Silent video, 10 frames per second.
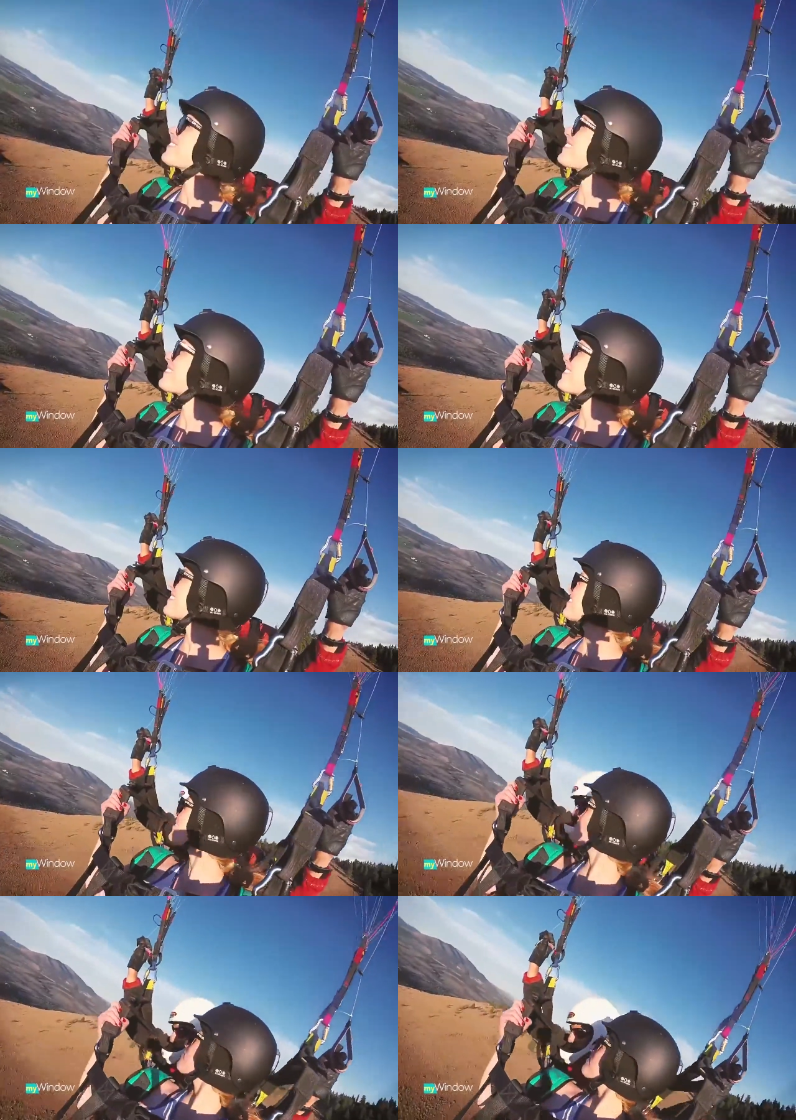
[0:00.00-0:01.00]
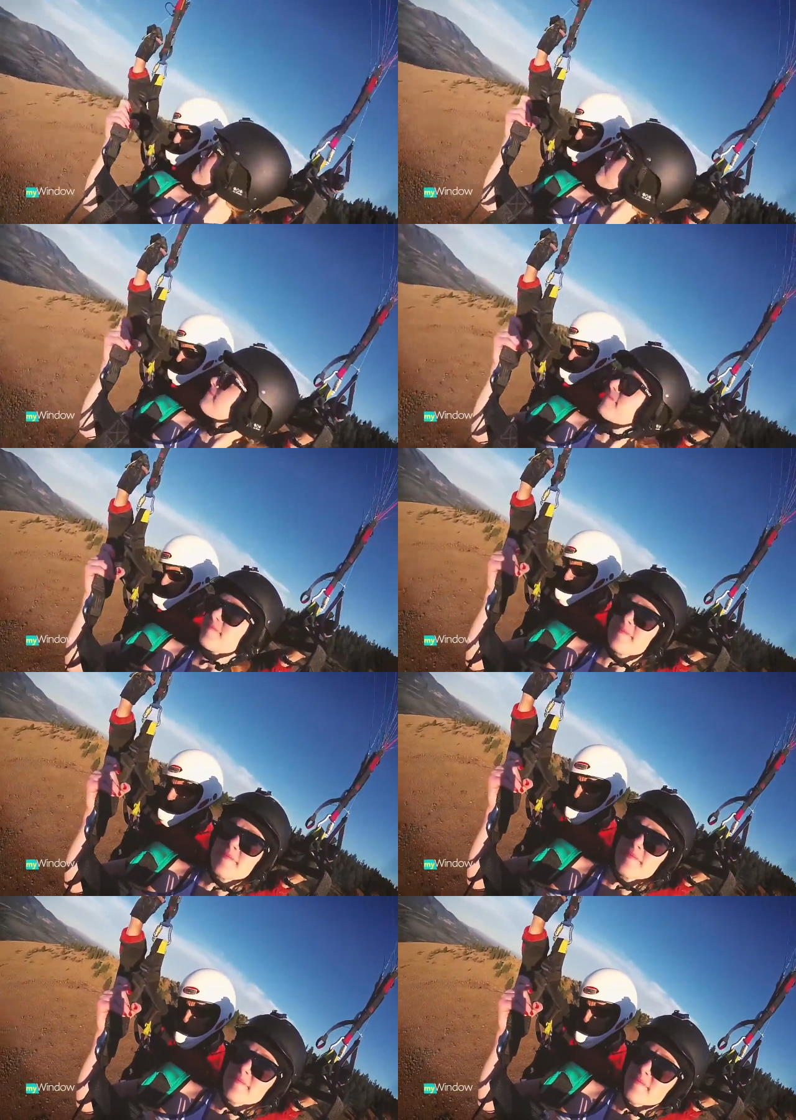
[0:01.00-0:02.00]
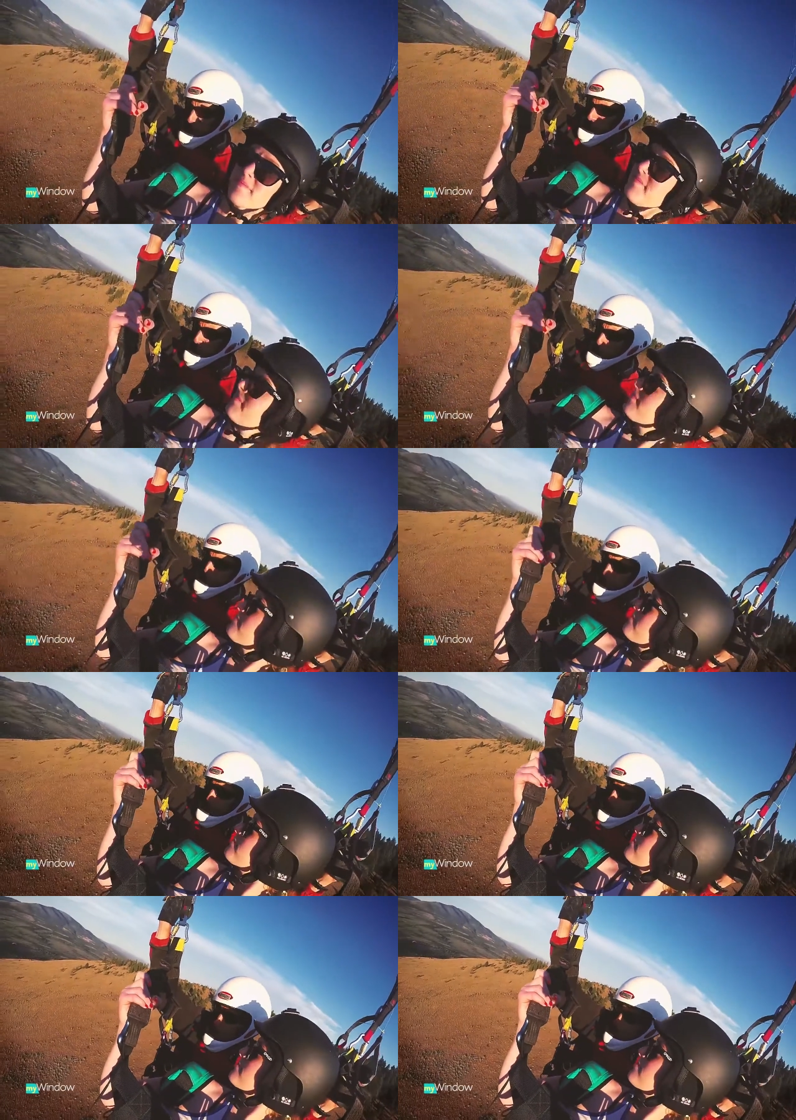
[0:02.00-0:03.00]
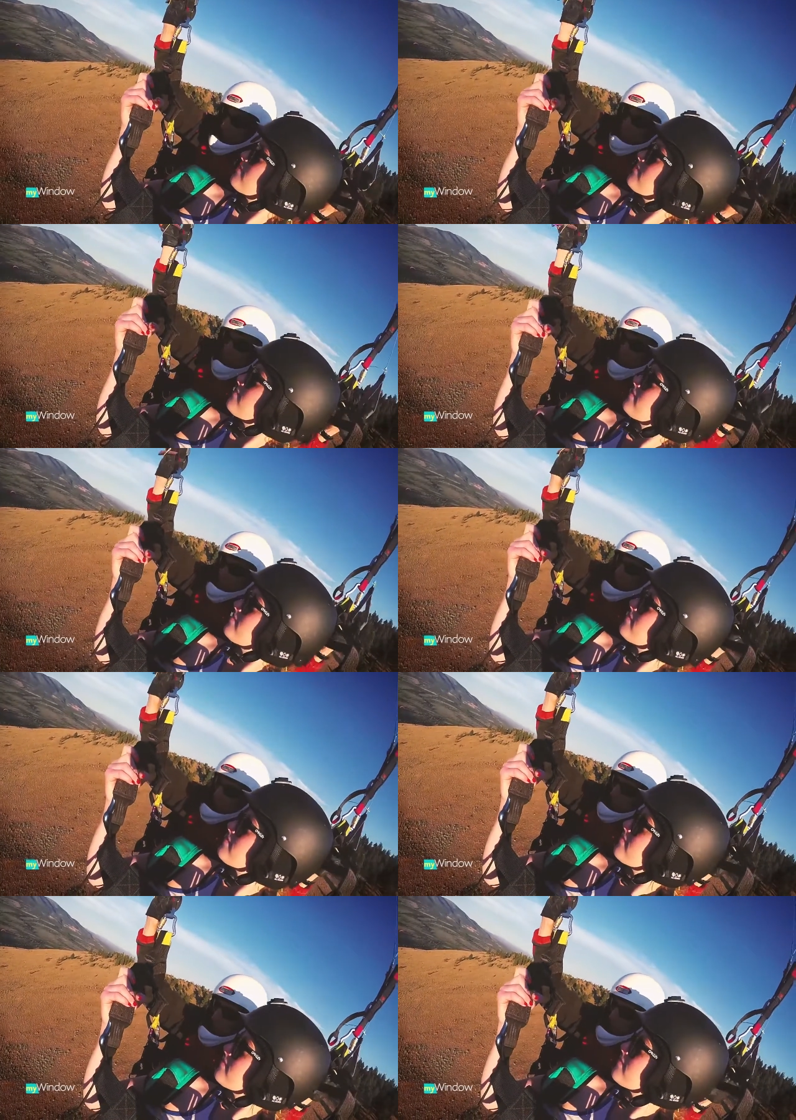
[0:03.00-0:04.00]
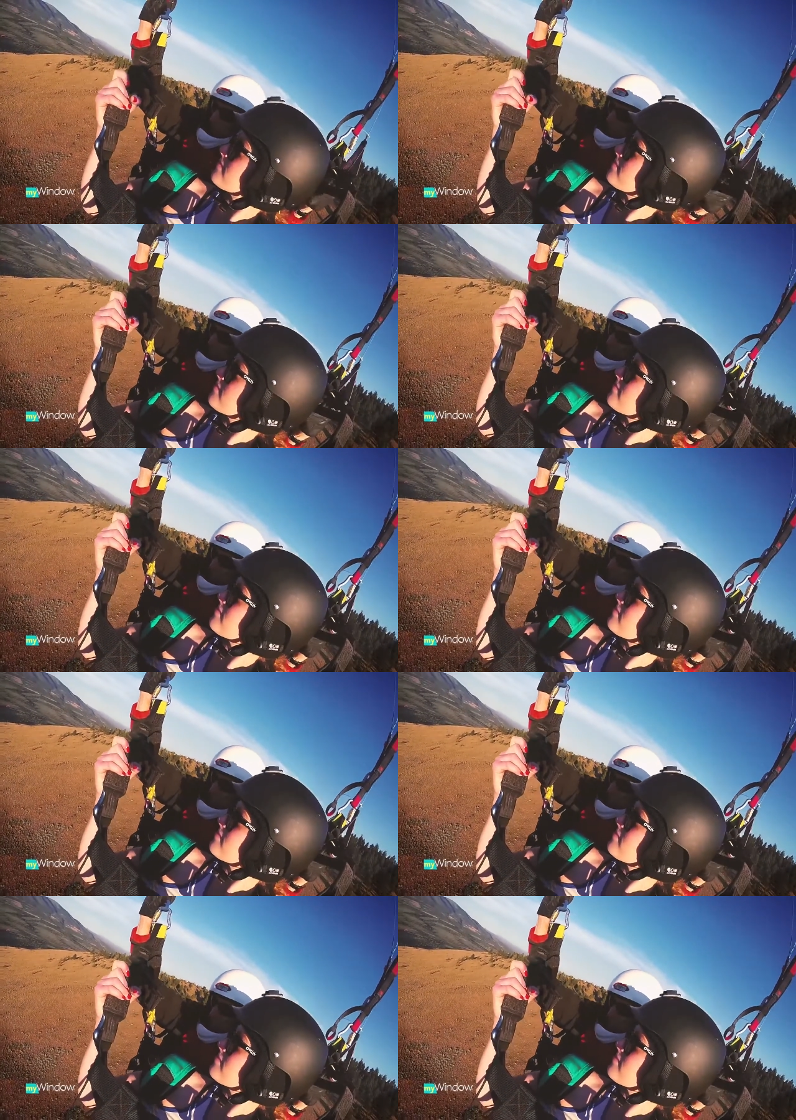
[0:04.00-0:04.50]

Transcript: No face is visible, so there are no lips to read.